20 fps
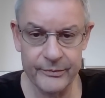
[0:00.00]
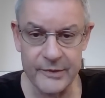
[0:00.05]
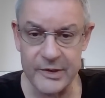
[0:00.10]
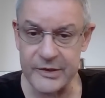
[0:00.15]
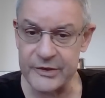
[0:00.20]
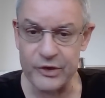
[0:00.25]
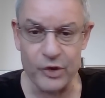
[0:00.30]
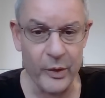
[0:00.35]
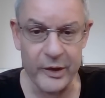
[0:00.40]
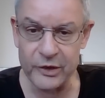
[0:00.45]

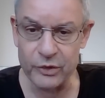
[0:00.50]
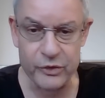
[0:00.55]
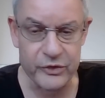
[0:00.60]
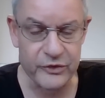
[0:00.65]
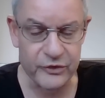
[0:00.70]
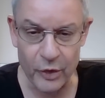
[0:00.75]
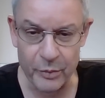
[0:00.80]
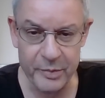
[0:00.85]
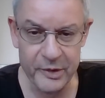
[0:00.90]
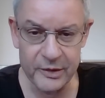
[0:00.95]
There's no way to
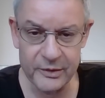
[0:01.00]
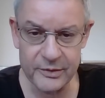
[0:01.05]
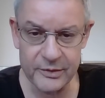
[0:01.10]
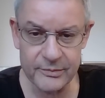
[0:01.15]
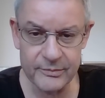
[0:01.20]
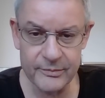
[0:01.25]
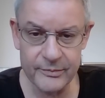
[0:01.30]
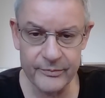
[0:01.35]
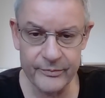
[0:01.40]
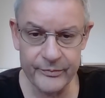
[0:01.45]
stop it.
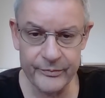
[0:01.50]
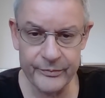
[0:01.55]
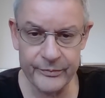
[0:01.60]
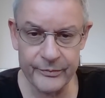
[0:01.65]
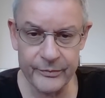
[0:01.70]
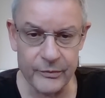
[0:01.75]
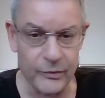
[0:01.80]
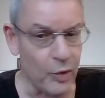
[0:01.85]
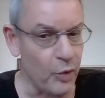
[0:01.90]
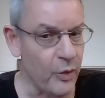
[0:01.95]

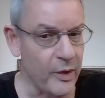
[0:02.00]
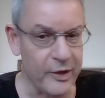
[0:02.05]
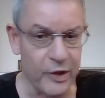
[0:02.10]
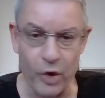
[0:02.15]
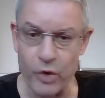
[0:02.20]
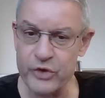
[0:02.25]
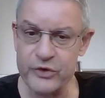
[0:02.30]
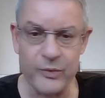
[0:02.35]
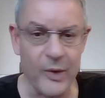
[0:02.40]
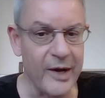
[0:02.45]
No one
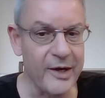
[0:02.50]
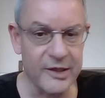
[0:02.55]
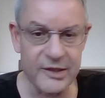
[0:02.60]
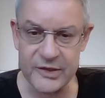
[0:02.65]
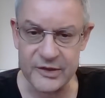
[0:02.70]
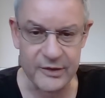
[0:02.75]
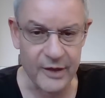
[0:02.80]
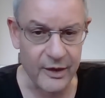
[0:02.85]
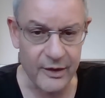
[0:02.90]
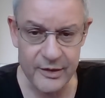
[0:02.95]
knows why it
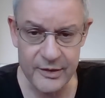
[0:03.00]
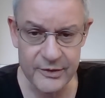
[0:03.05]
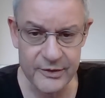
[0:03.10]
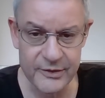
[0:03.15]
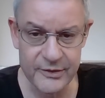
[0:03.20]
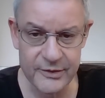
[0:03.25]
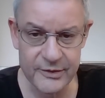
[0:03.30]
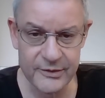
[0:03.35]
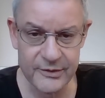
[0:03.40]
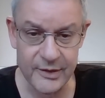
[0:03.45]

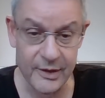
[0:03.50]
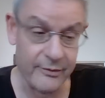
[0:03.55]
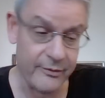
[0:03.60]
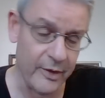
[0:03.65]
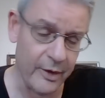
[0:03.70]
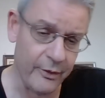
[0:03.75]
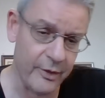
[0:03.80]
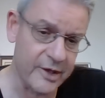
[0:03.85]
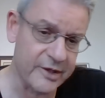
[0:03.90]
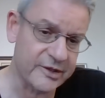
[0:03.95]
starts. There are
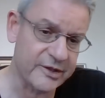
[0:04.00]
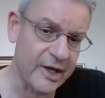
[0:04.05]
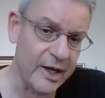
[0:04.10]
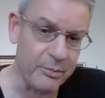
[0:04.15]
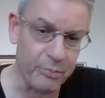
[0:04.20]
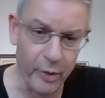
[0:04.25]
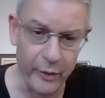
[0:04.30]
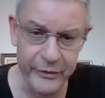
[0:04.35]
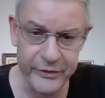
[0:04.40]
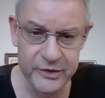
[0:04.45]
various
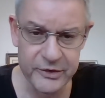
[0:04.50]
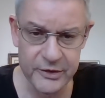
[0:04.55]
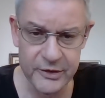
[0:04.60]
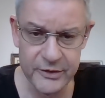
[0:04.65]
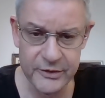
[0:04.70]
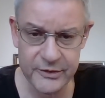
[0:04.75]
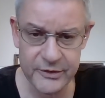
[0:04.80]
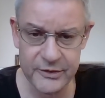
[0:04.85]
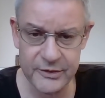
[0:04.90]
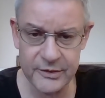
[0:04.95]

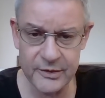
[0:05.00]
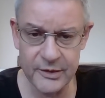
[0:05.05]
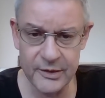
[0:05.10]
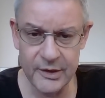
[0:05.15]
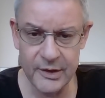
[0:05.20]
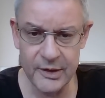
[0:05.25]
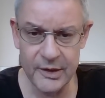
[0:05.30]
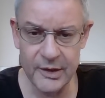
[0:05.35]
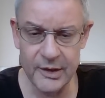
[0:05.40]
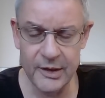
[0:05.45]
hypotheses,
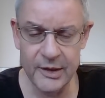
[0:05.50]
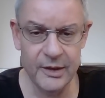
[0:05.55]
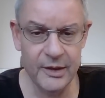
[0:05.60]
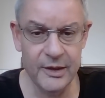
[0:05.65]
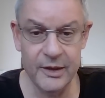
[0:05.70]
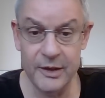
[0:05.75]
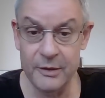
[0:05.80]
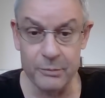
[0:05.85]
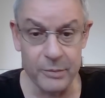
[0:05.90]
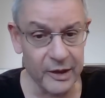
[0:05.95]

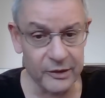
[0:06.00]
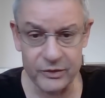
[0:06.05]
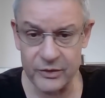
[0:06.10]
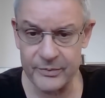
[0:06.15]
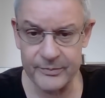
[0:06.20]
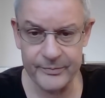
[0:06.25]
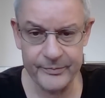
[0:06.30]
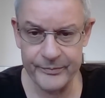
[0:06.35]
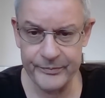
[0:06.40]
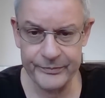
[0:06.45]

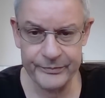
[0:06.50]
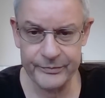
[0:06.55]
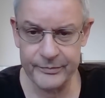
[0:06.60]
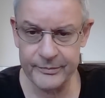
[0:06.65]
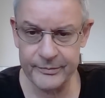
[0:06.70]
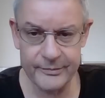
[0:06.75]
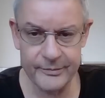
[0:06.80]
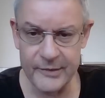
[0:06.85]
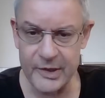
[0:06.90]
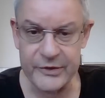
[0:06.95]
but
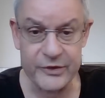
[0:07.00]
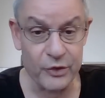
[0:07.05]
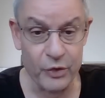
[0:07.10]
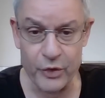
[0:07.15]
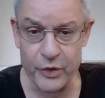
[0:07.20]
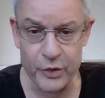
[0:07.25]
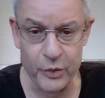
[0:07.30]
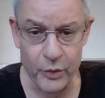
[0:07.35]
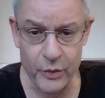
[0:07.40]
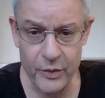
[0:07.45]
there's no
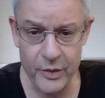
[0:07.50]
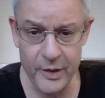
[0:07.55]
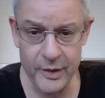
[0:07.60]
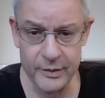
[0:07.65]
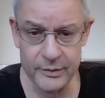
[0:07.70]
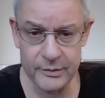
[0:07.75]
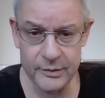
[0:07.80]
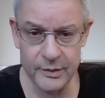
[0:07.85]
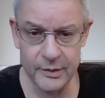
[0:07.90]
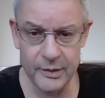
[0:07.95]

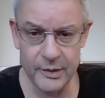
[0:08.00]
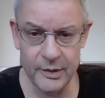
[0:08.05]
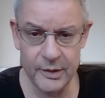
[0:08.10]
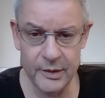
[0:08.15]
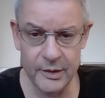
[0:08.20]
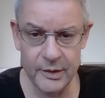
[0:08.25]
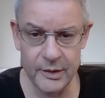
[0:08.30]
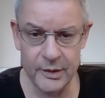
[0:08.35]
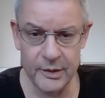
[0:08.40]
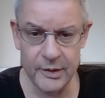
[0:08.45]
cure
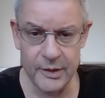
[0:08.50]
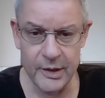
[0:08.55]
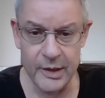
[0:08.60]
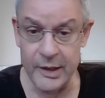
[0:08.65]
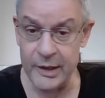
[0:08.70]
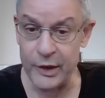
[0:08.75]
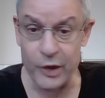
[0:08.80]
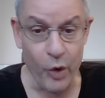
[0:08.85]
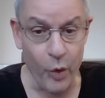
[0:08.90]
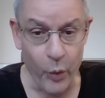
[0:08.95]

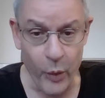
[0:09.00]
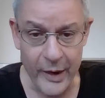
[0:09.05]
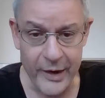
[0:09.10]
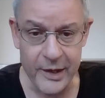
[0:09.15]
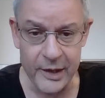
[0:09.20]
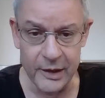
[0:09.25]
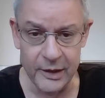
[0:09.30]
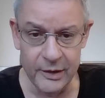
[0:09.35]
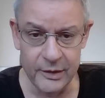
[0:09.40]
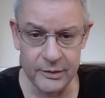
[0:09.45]
and no
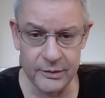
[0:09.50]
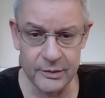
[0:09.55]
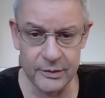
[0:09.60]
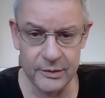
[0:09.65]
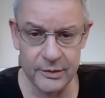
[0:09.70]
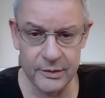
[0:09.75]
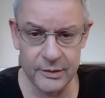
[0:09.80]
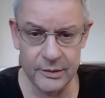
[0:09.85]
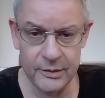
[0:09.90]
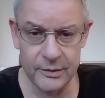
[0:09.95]
way
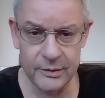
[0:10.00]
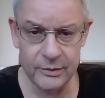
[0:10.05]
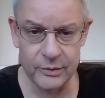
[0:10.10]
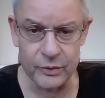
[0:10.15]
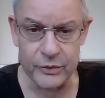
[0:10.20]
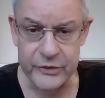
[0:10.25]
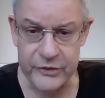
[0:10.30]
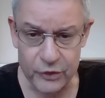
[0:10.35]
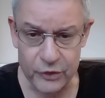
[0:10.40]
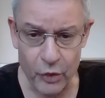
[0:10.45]

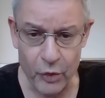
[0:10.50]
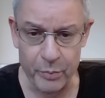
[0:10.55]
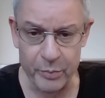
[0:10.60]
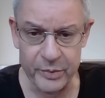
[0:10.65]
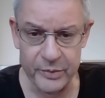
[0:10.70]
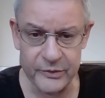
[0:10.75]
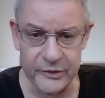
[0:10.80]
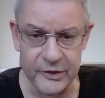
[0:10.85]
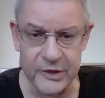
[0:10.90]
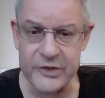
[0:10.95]
to stop
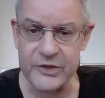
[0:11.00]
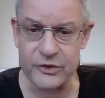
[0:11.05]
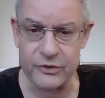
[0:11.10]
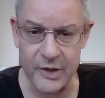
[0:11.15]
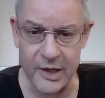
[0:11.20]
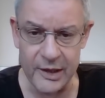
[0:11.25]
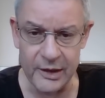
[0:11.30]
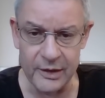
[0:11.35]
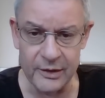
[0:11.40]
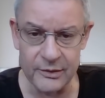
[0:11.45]
this
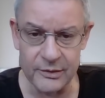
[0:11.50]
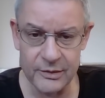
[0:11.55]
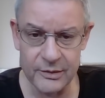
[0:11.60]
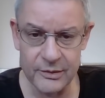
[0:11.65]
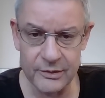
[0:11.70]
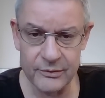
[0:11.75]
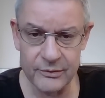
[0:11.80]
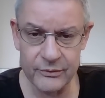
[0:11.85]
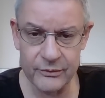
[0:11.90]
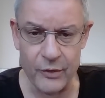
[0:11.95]
train
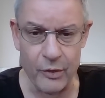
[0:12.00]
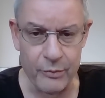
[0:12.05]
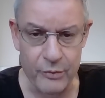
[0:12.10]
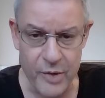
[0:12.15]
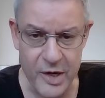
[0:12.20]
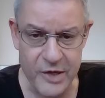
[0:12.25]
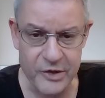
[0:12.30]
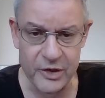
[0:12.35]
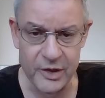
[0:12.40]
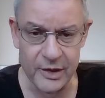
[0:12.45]
from
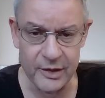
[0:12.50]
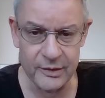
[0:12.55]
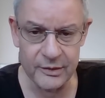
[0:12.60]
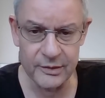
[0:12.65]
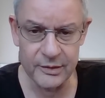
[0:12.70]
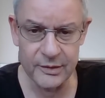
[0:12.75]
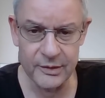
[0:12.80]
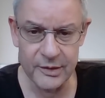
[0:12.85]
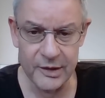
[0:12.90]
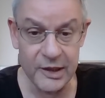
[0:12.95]

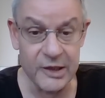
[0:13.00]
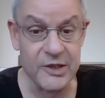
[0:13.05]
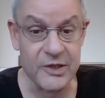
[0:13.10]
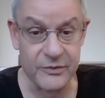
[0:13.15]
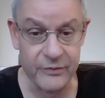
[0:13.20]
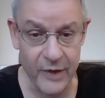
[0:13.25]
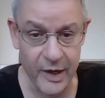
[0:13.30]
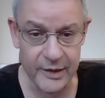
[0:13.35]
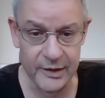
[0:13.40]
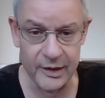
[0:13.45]
reaching its
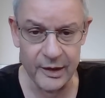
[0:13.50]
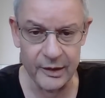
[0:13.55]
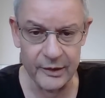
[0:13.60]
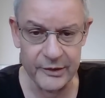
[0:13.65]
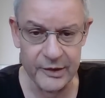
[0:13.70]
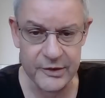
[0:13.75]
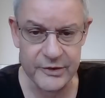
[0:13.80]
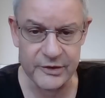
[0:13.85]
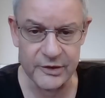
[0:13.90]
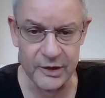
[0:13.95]
final
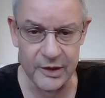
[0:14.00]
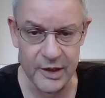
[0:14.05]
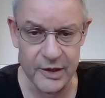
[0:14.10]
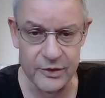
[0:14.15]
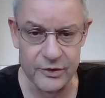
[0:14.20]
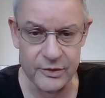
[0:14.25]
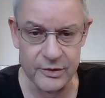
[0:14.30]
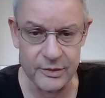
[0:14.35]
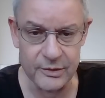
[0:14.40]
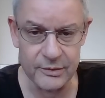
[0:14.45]

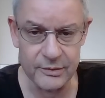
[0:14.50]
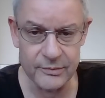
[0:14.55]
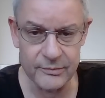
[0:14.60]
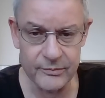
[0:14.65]
destination.